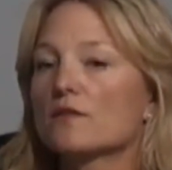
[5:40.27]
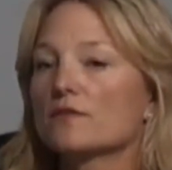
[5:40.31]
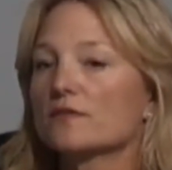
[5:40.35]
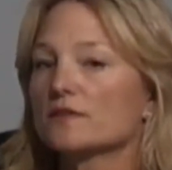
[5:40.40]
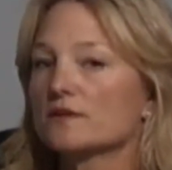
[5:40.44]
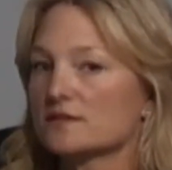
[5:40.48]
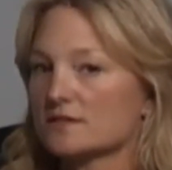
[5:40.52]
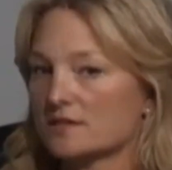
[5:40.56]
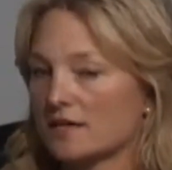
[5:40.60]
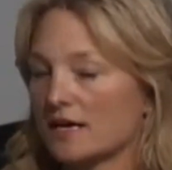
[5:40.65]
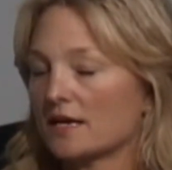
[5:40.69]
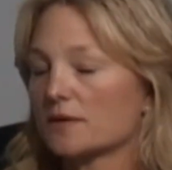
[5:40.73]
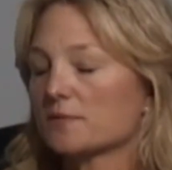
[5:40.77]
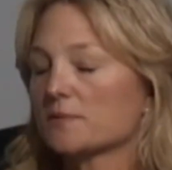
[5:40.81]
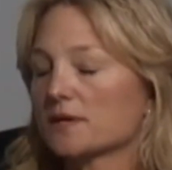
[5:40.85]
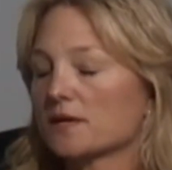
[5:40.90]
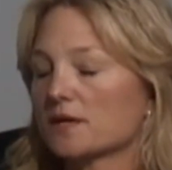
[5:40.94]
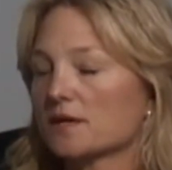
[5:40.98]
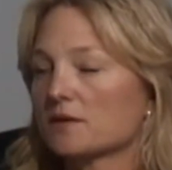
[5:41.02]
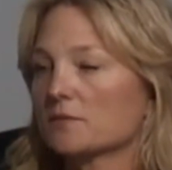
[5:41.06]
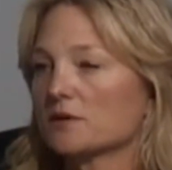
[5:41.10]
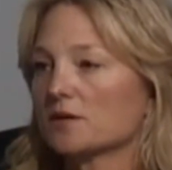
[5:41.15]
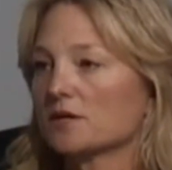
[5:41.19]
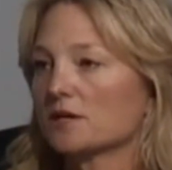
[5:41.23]
the site
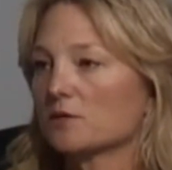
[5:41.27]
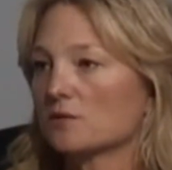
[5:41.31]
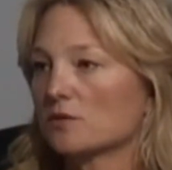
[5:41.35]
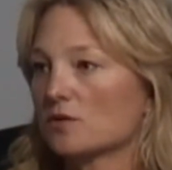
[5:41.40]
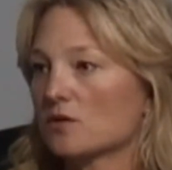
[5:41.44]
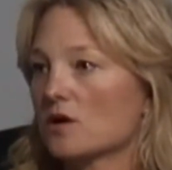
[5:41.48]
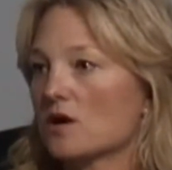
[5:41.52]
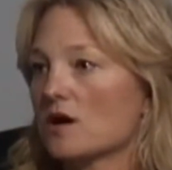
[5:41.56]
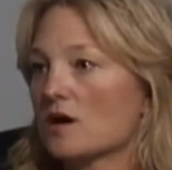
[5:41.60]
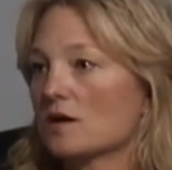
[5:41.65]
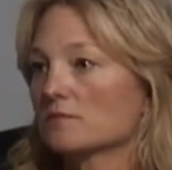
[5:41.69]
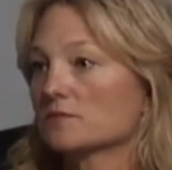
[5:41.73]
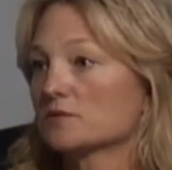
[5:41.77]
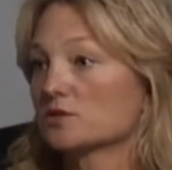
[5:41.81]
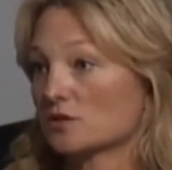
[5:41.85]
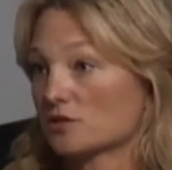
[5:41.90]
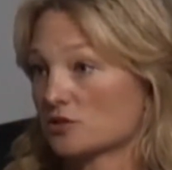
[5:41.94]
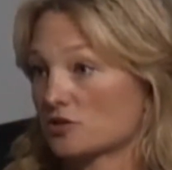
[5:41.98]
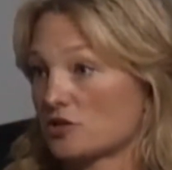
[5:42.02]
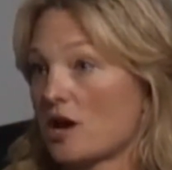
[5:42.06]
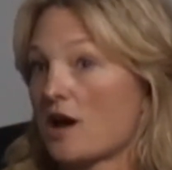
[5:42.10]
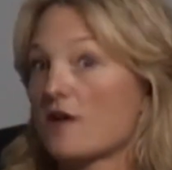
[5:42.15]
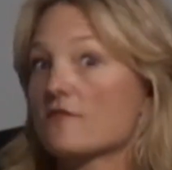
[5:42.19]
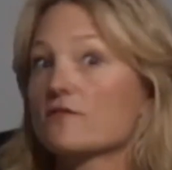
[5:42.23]
committee will come to
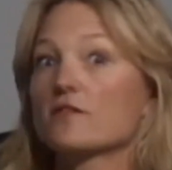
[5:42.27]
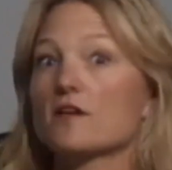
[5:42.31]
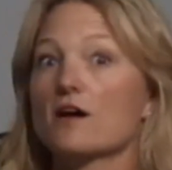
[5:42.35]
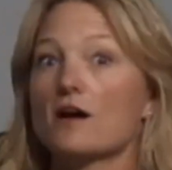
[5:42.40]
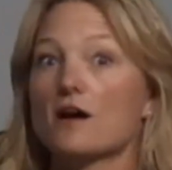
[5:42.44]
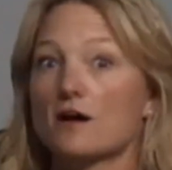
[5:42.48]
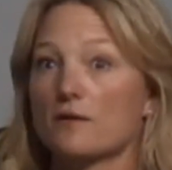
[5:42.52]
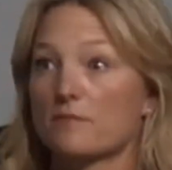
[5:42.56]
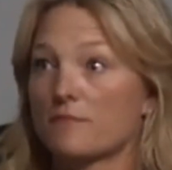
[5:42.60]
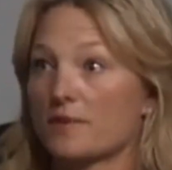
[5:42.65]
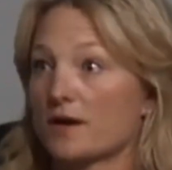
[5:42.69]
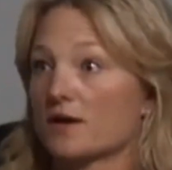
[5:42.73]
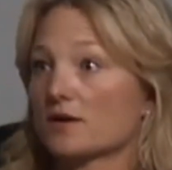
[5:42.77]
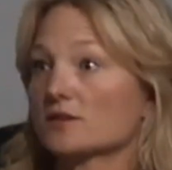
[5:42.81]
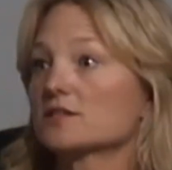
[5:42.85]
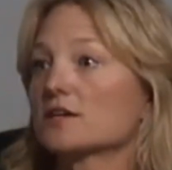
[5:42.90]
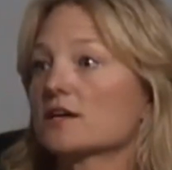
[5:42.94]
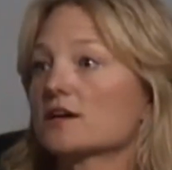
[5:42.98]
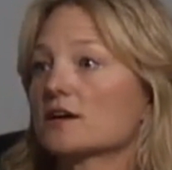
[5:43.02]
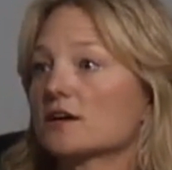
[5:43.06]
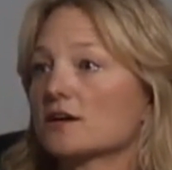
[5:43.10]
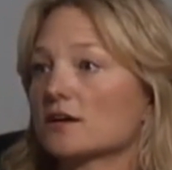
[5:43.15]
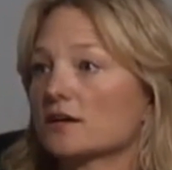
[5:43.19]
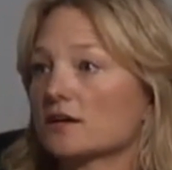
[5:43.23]
Atchafalaya,
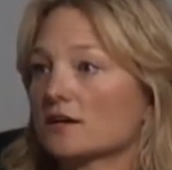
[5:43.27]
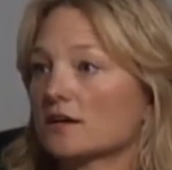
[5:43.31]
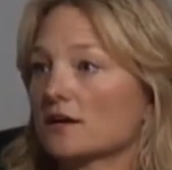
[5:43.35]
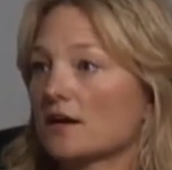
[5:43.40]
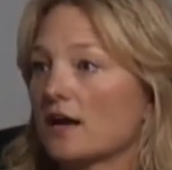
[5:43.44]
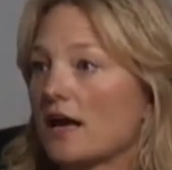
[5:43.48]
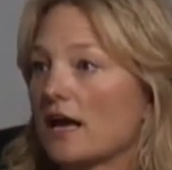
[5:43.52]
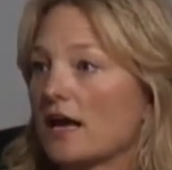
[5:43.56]
Barataria,